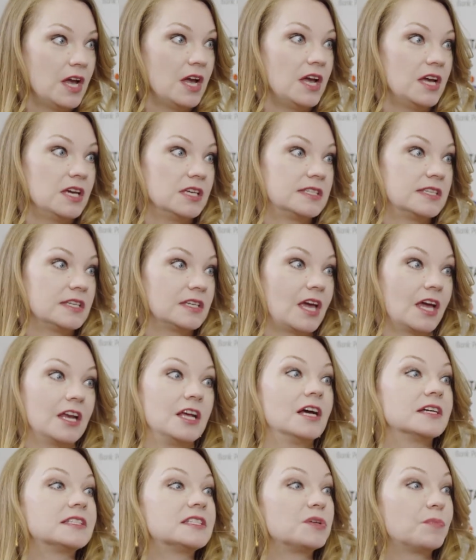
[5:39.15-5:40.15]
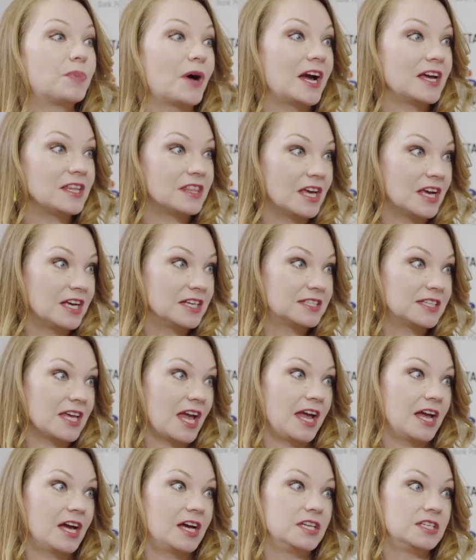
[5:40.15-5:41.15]
is getting us to buy things,
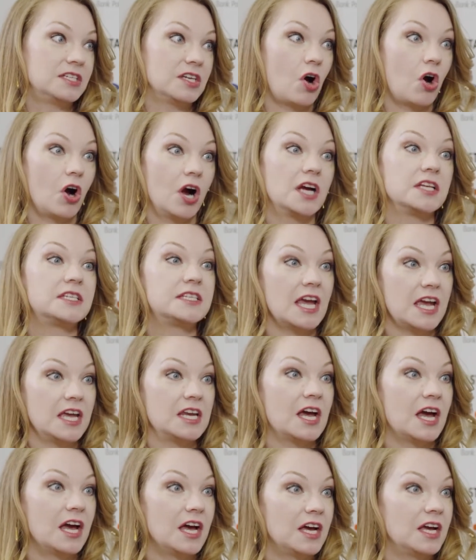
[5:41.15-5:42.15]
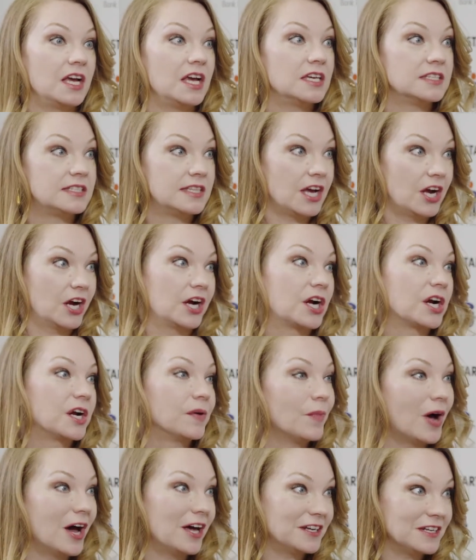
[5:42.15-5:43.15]
and our data is their
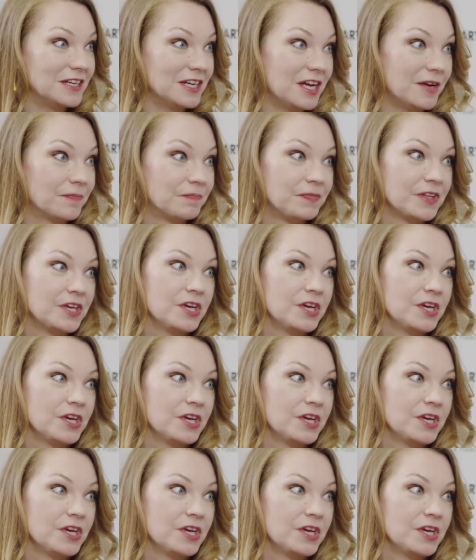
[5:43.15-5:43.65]
commodity.